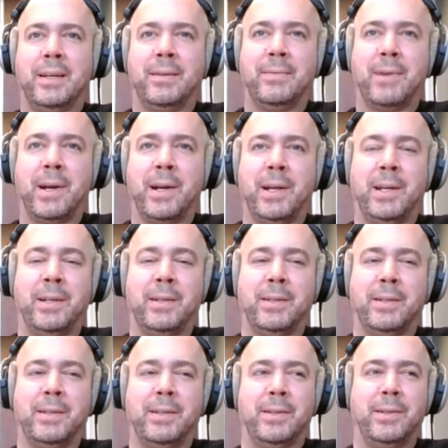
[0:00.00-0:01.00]
Ryan,
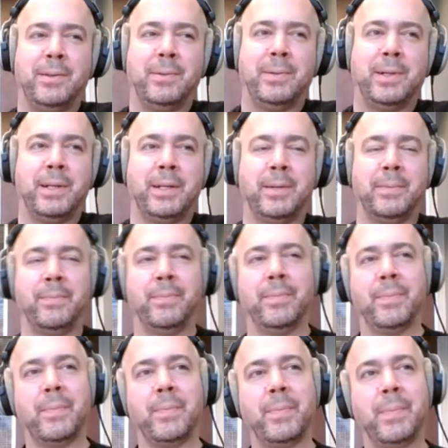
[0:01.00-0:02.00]
who
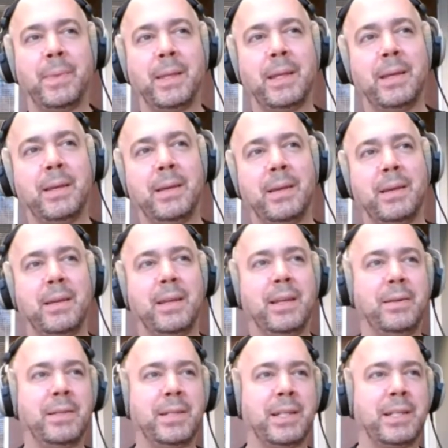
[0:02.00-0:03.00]

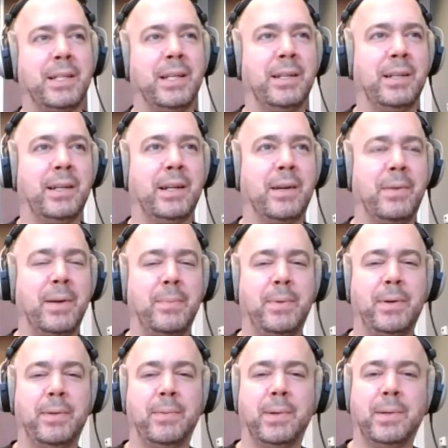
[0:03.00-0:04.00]
he was saying I want to
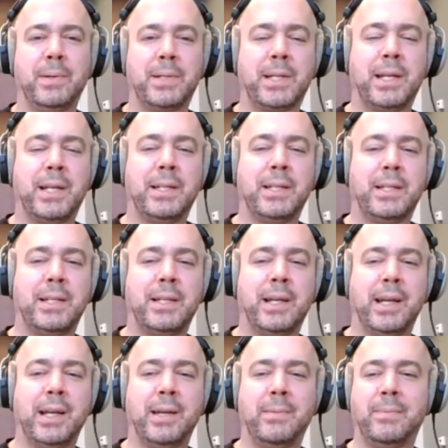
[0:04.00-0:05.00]
put roller skates in a
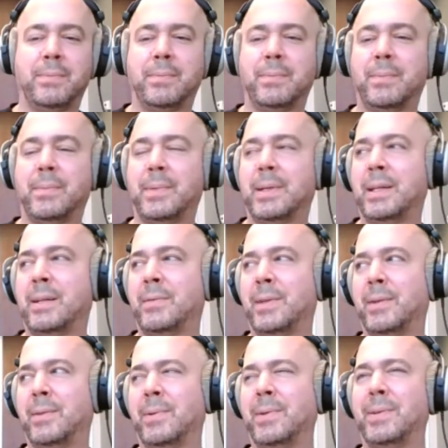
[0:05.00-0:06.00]
game, and I'm
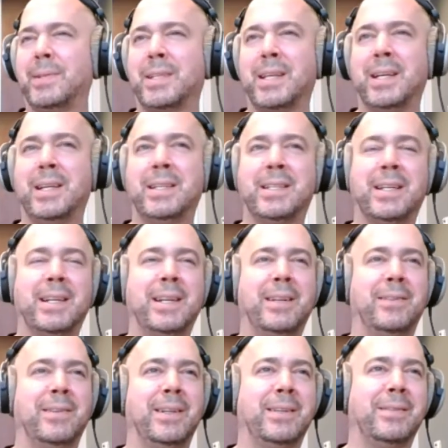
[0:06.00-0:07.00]
roller skates. I kind
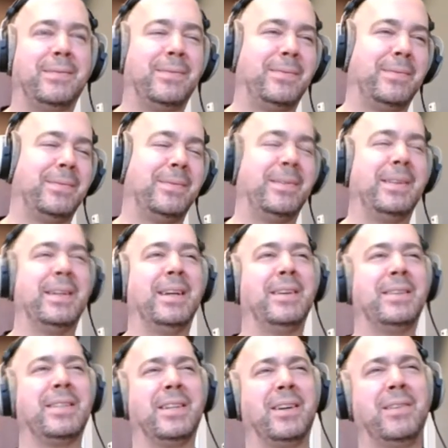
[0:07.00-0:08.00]
of I
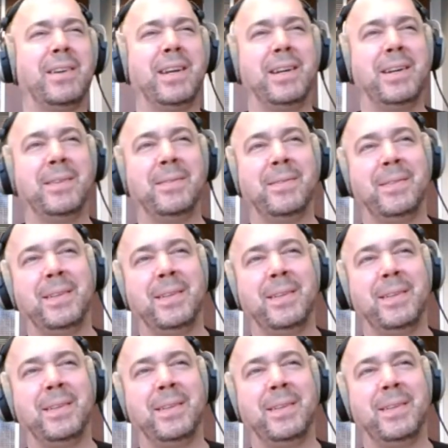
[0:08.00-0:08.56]
was okay.